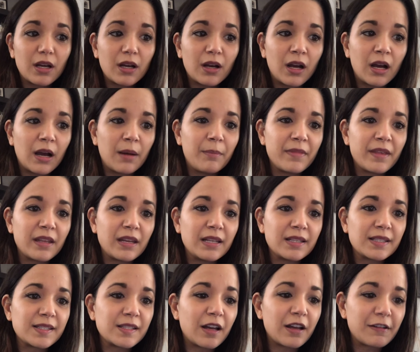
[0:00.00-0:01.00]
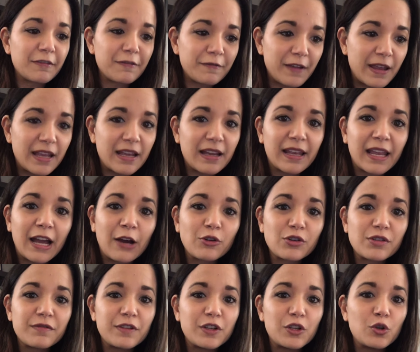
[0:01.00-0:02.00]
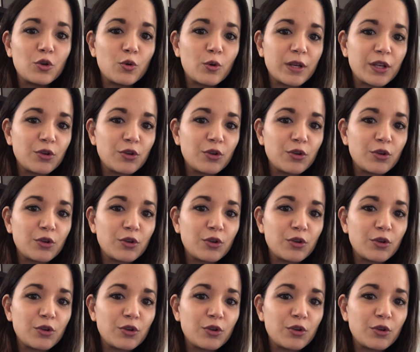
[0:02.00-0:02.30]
That it's not a fake account of you.